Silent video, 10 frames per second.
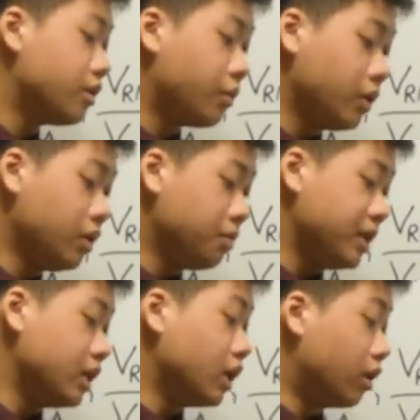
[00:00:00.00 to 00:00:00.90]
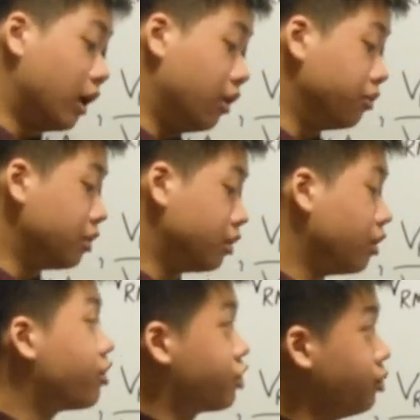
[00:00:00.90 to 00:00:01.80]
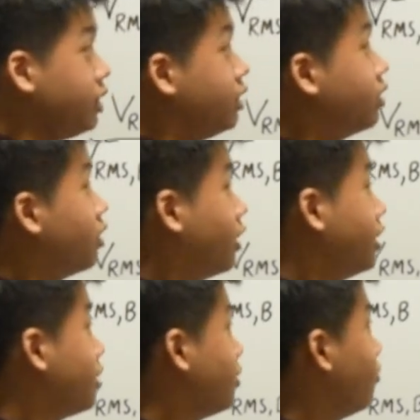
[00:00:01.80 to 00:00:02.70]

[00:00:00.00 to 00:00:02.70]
it will be around 3. Alright,